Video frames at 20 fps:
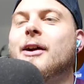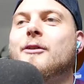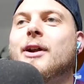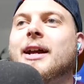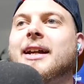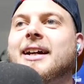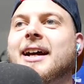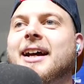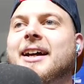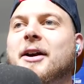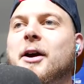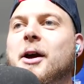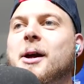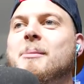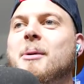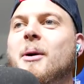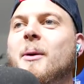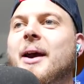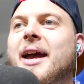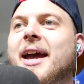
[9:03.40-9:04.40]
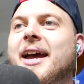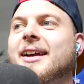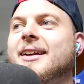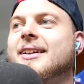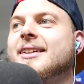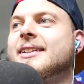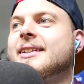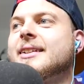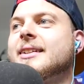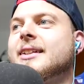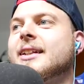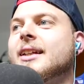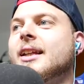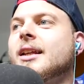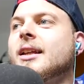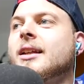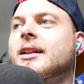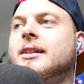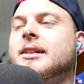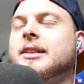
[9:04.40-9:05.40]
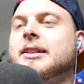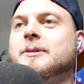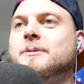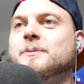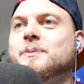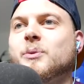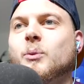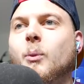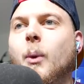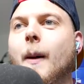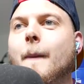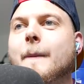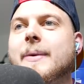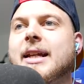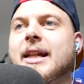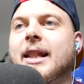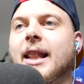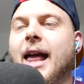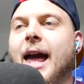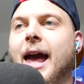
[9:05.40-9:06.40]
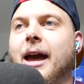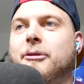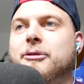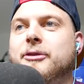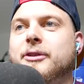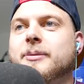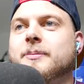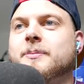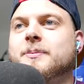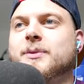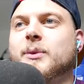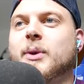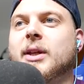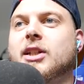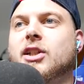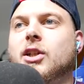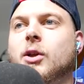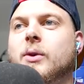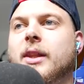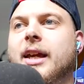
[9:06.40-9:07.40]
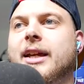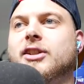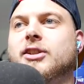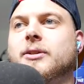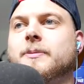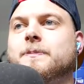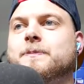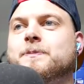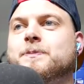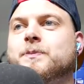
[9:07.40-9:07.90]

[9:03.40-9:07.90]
that I'm back, I'm guy back. got him away. I'm back, don't worry. One minute left. We Here can we do go. this.